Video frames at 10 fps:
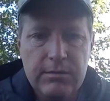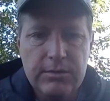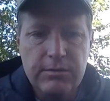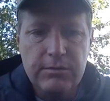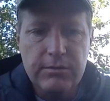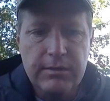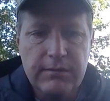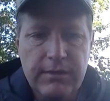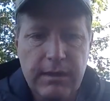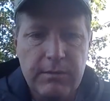you give
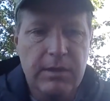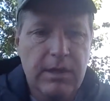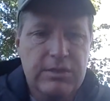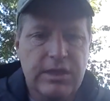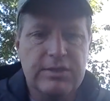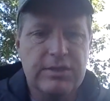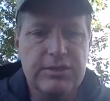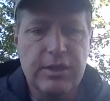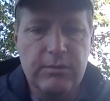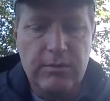it the number. So that's in
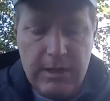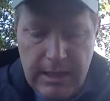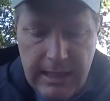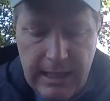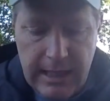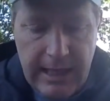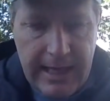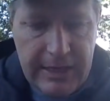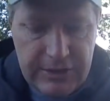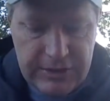general.
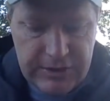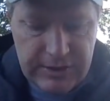Ages